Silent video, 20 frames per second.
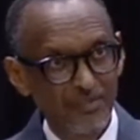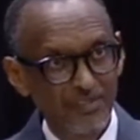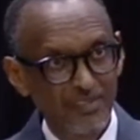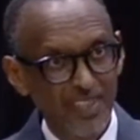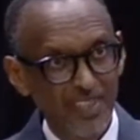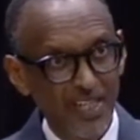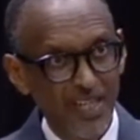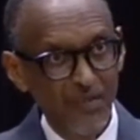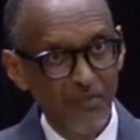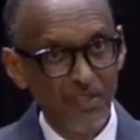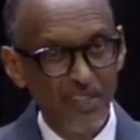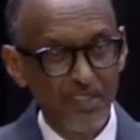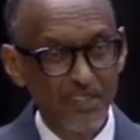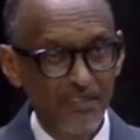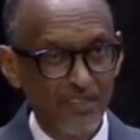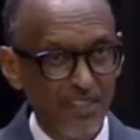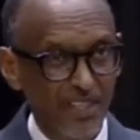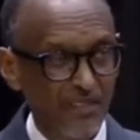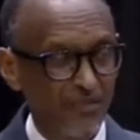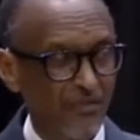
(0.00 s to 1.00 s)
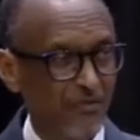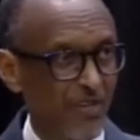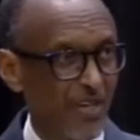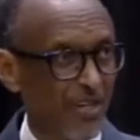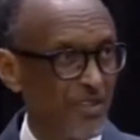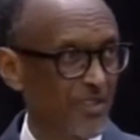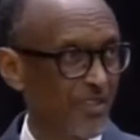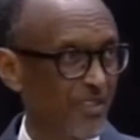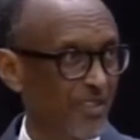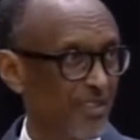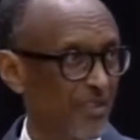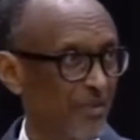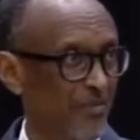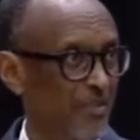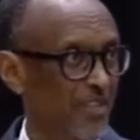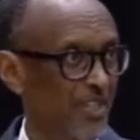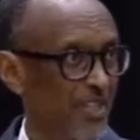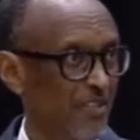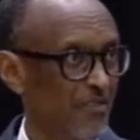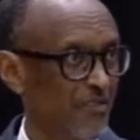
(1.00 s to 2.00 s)
now that they found
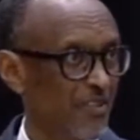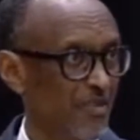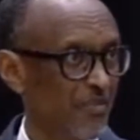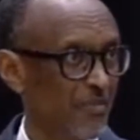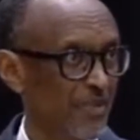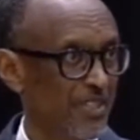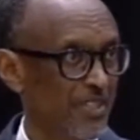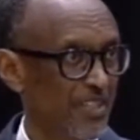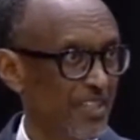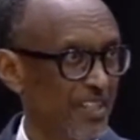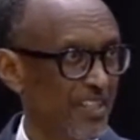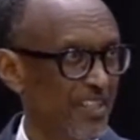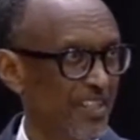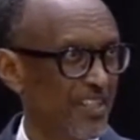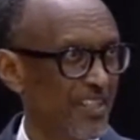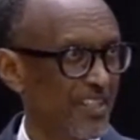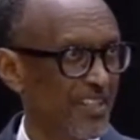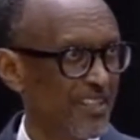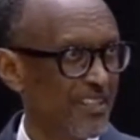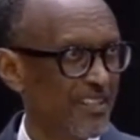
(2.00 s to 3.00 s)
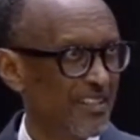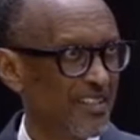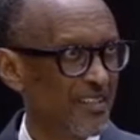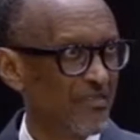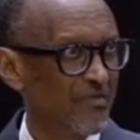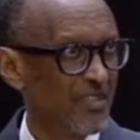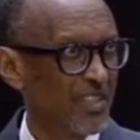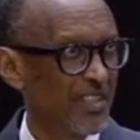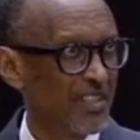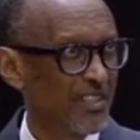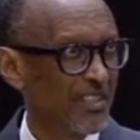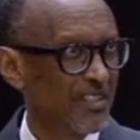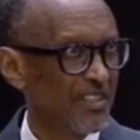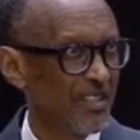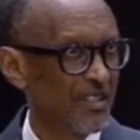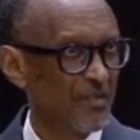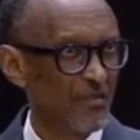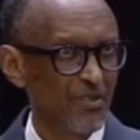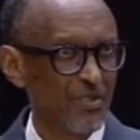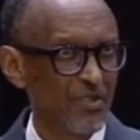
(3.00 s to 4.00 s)
themselves mistaken and in a very
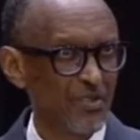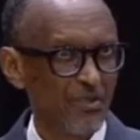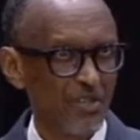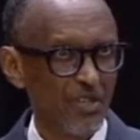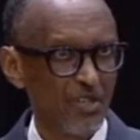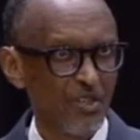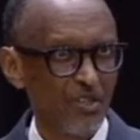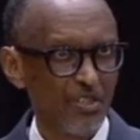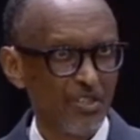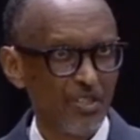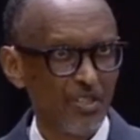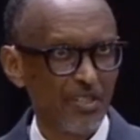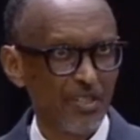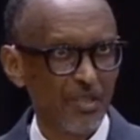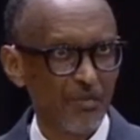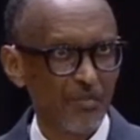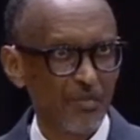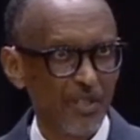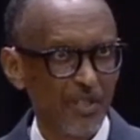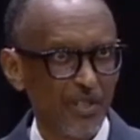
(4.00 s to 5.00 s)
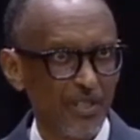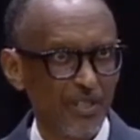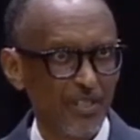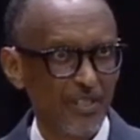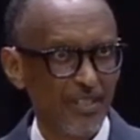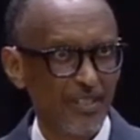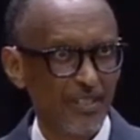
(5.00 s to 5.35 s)
terrible situation in Libya.